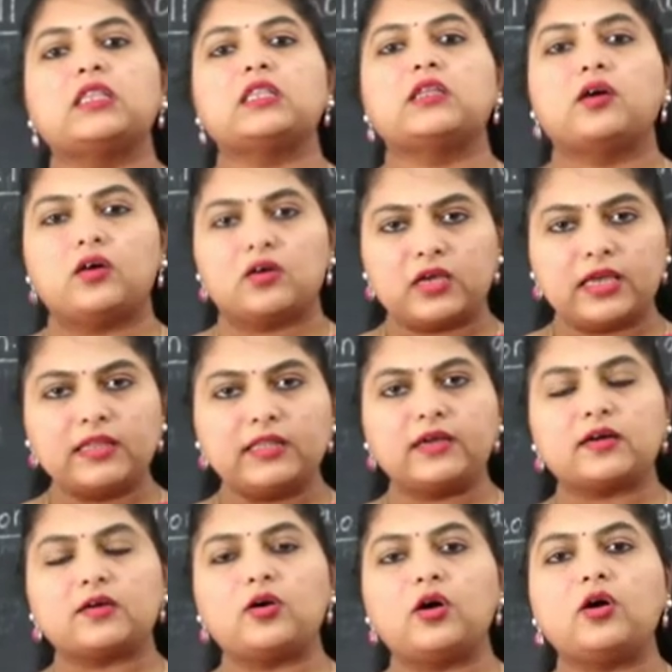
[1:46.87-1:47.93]
Okay, they
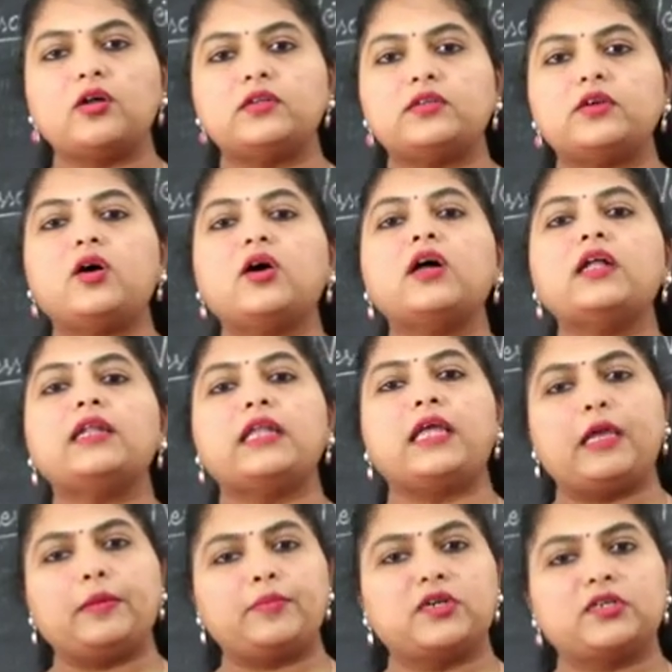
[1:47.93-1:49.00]
are called your
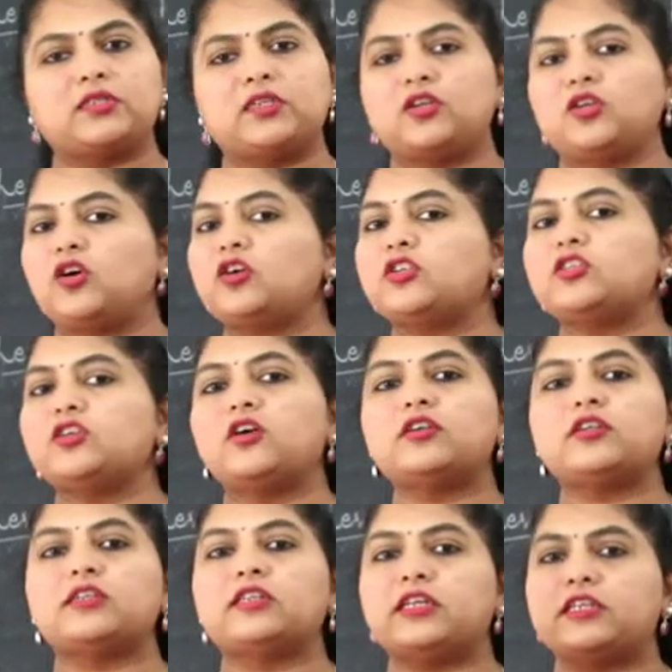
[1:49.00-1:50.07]
neighbors. They are not your
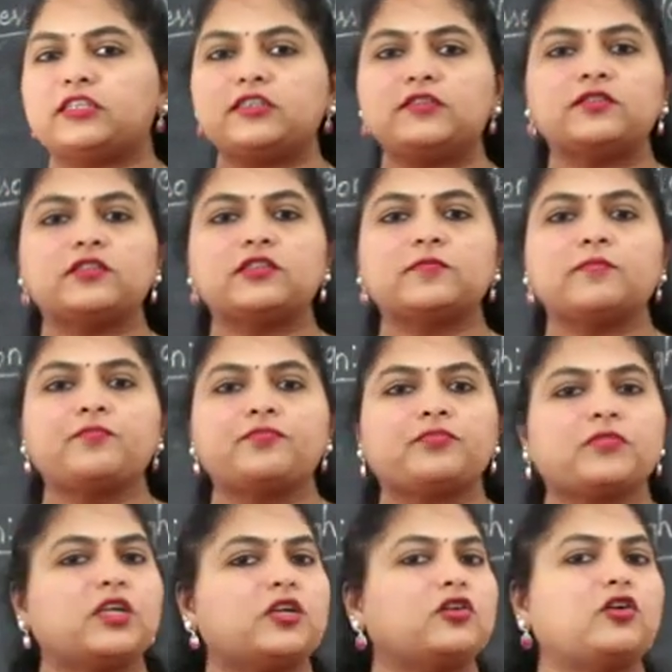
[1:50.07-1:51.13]
relatives.
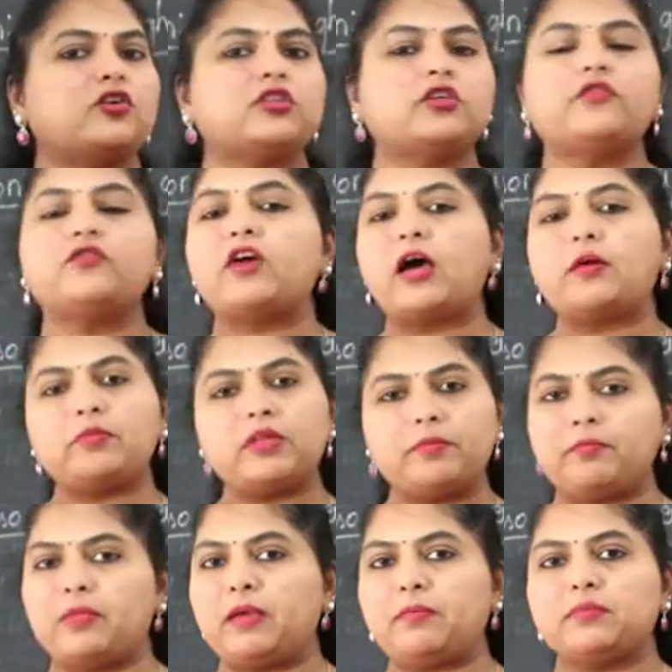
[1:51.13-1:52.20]
They are not your family
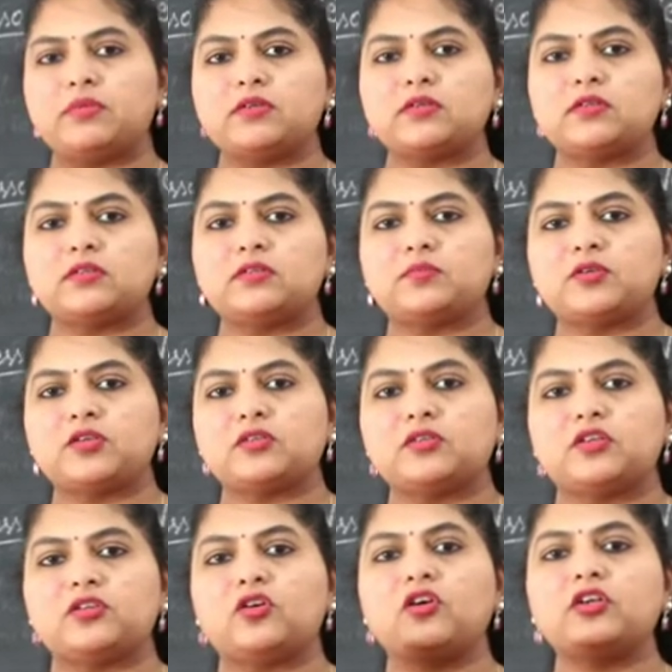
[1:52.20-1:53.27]
members because
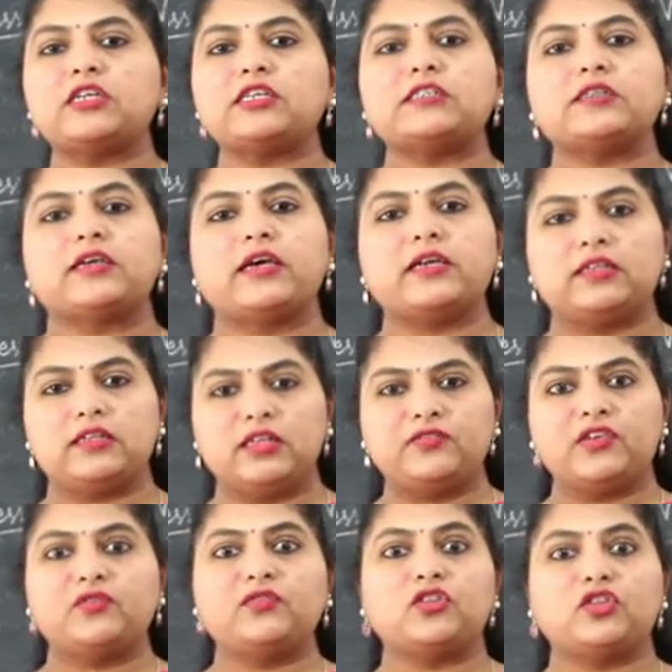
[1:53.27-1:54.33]
they are not inside
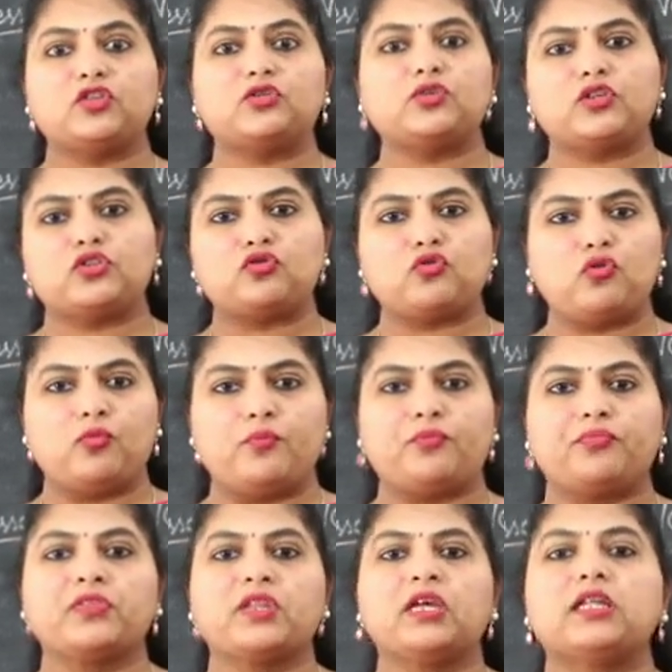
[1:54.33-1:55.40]
living with you at home.
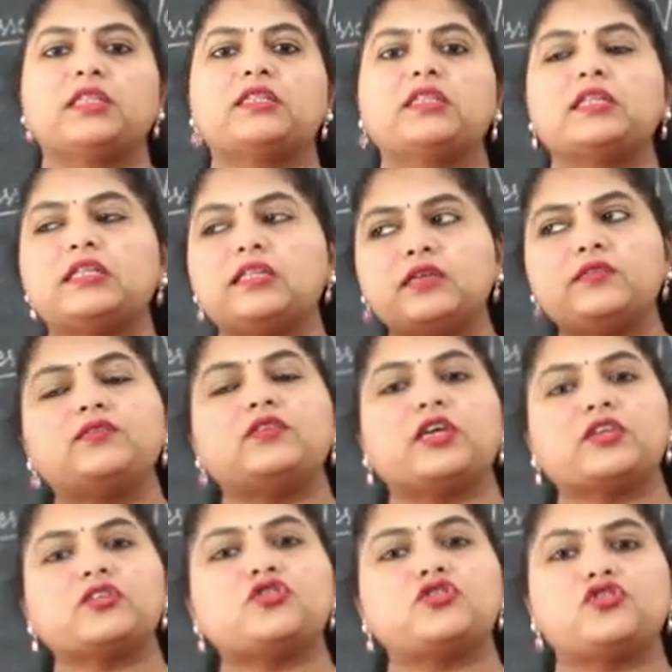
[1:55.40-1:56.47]
They live
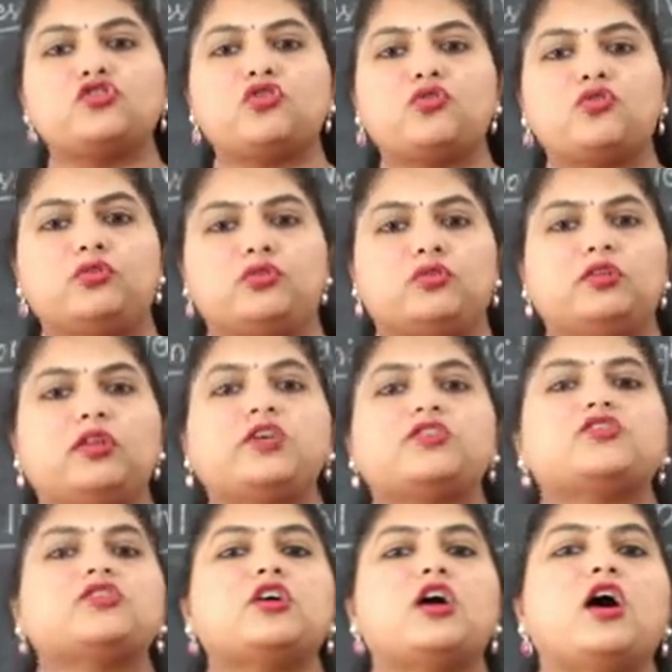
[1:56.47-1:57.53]
next door,
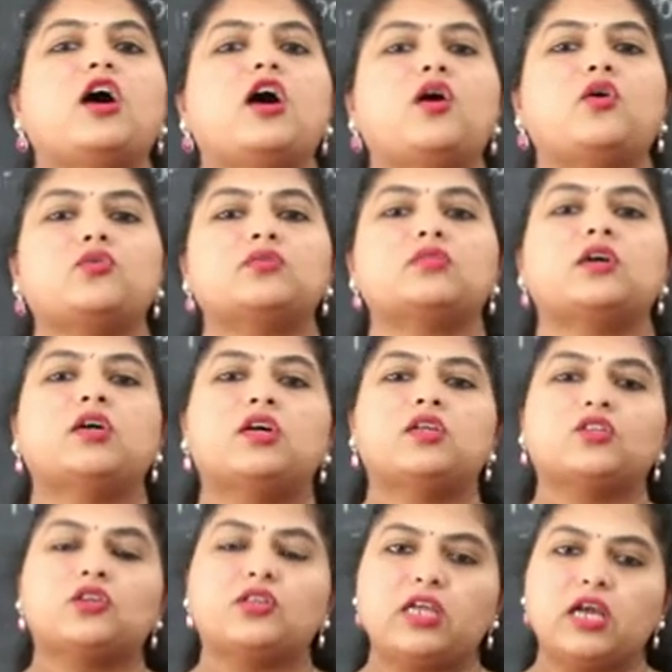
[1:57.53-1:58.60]
next to your house.
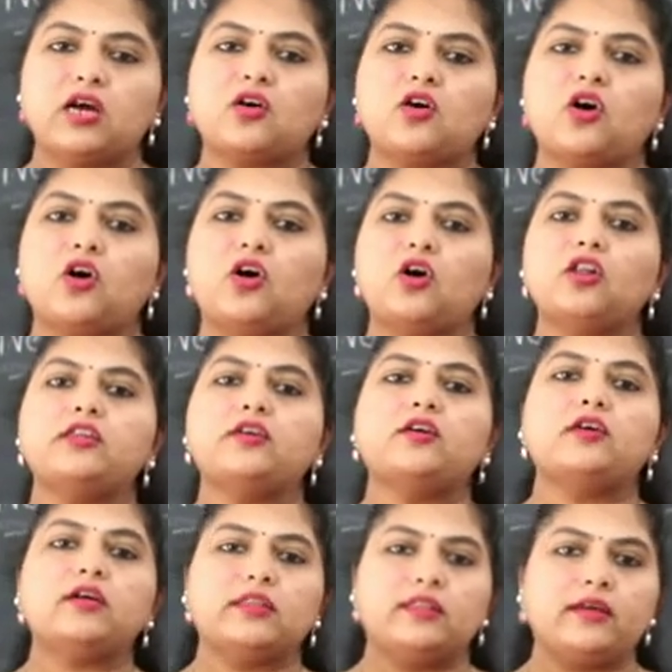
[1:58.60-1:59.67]
So they are called
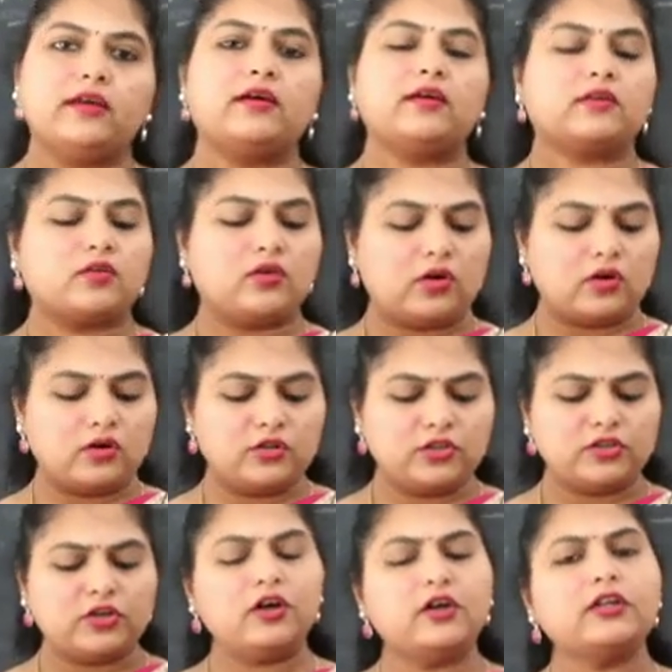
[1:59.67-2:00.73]

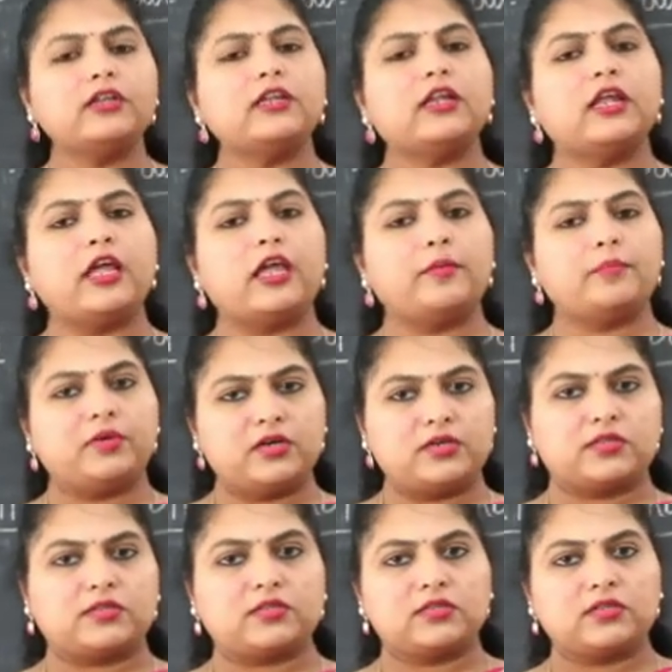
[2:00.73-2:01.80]
your
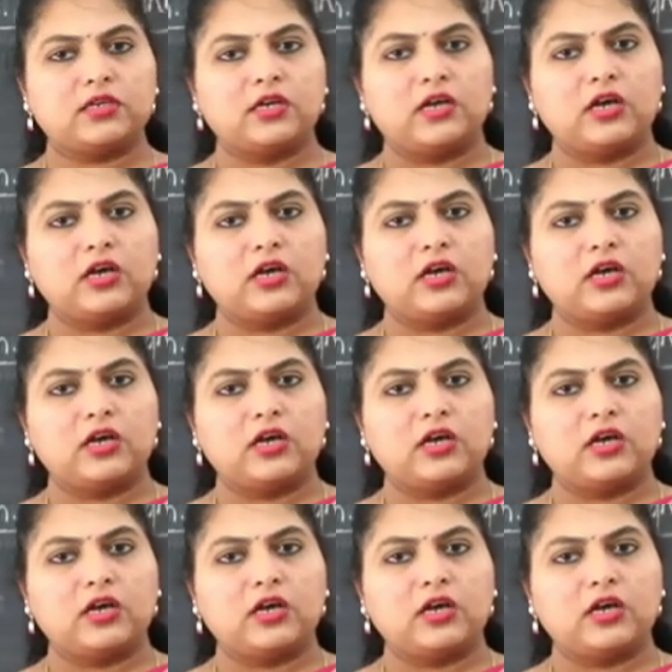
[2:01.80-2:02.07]
neighbors.